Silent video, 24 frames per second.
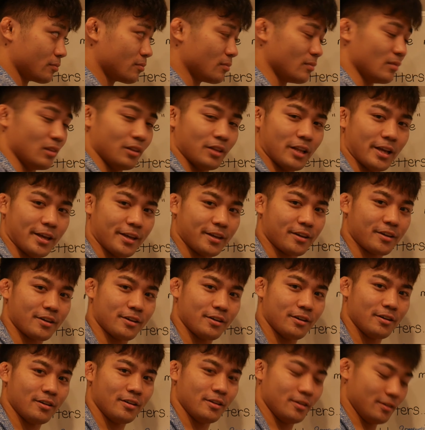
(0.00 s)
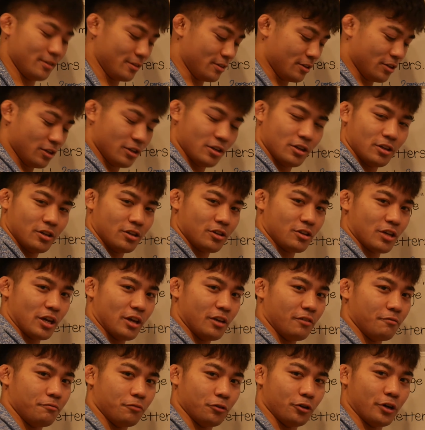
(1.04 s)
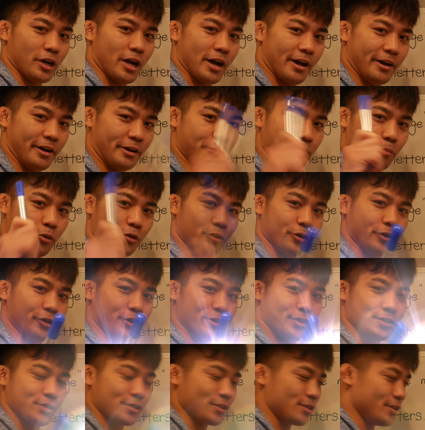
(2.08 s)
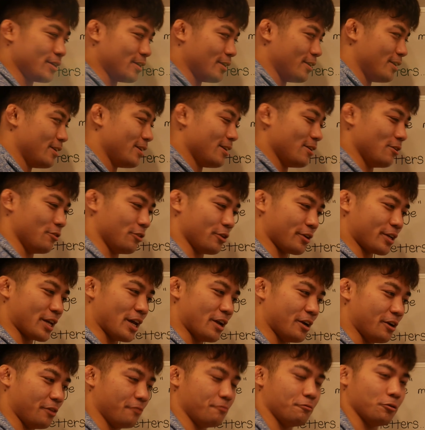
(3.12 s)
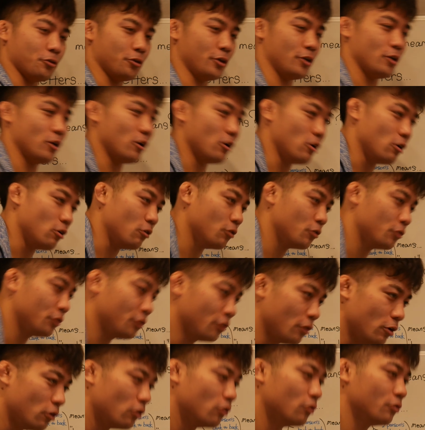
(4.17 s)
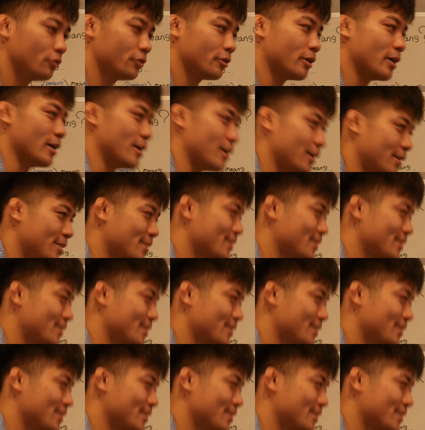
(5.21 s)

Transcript: like cane for Harry Potter's, or cane for old guys.